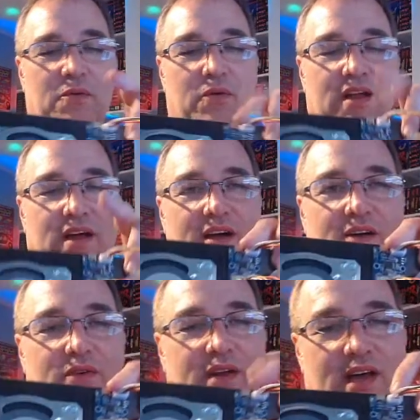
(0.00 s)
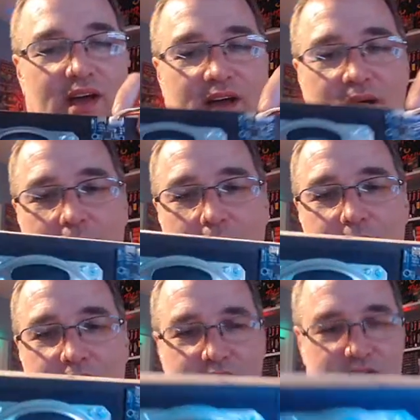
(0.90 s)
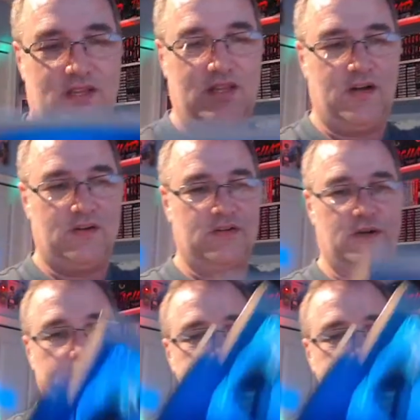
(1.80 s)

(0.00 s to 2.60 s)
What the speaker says: when I put this in there. So,